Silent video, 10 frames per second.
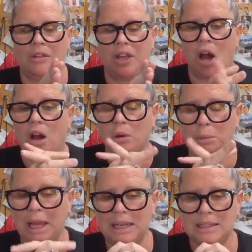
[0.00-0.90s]
the
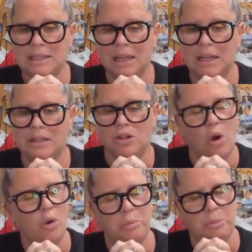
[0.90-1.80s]
Aquaplex is
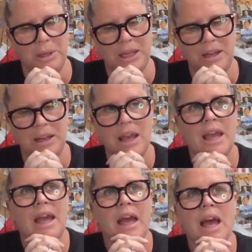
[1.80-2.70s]
open
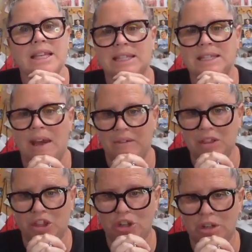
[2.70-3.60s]

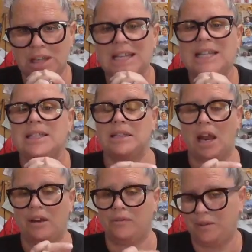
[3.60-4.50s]
7:30 to
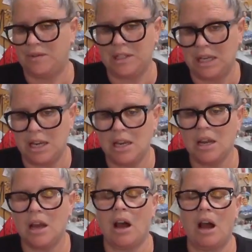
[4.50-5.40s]
10:15.
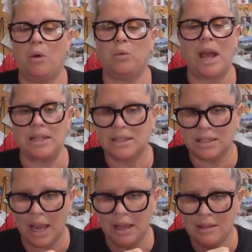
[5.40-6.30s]

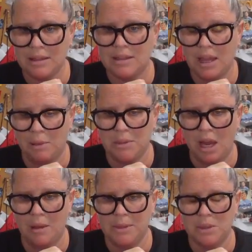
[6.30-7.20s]
Wednesday, same
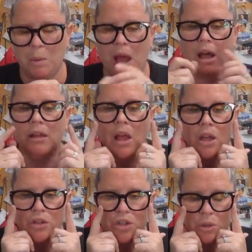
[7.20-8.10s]
time as well.
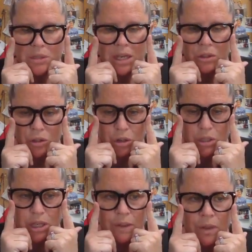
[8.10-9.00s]
Tuesday,
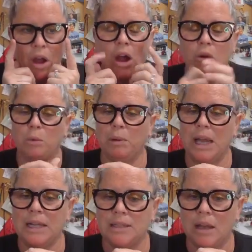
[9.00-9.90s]
Thursday in the
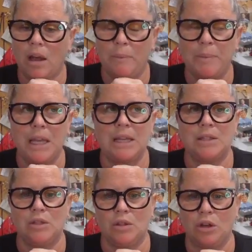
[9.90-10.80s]
Aquaplex,
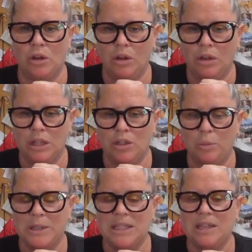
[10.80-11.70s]
it's
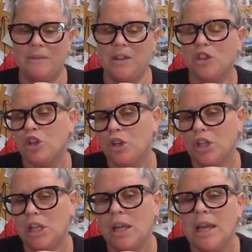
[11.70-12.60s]
open
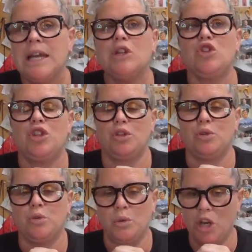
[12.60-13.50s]
7:30
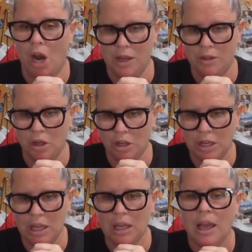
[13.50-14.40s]
to
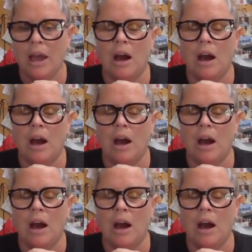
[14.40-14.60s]
9:30.